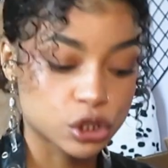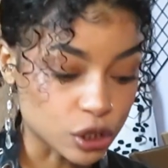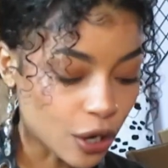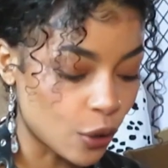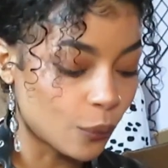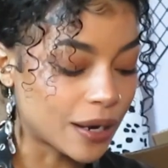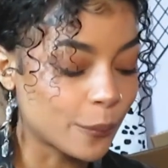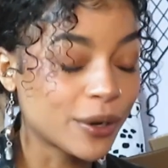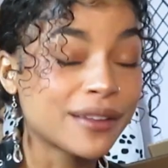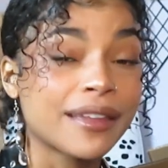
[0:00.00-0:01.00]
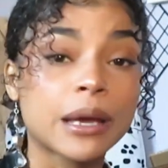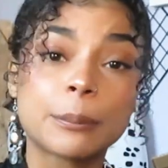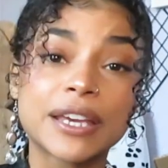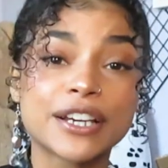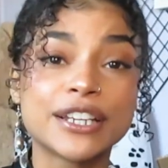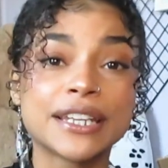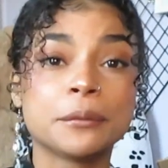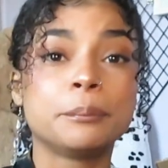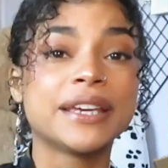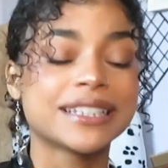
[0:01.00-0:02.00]
So when I'm wearing like a big hoodie
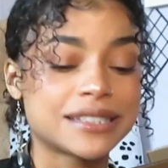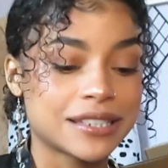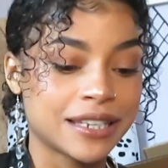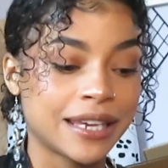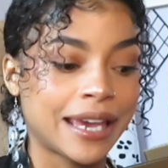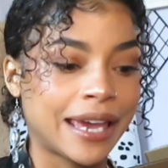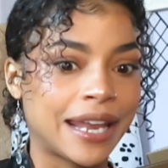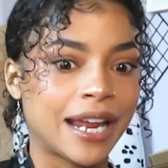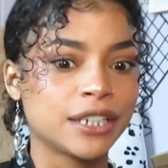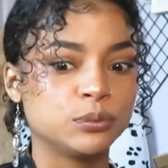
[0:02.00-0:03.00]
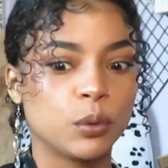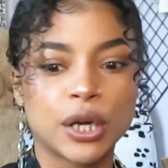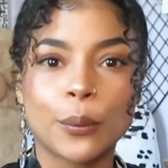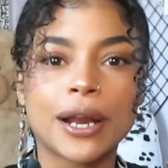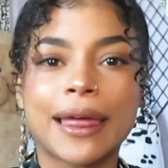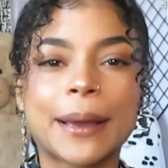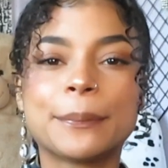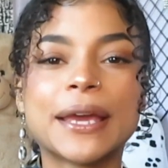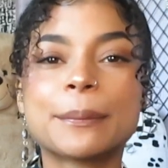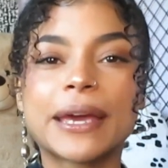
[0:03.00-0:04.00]
and big tee and I wanna wear like
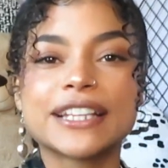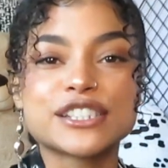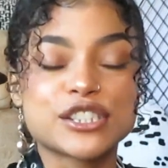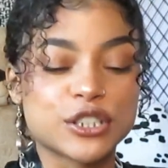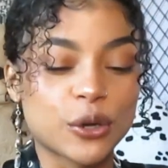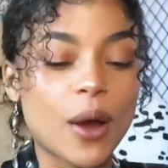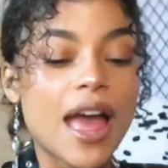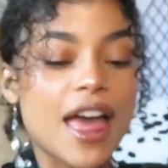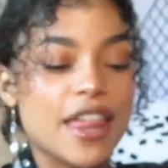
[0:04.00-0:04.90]
big pants too,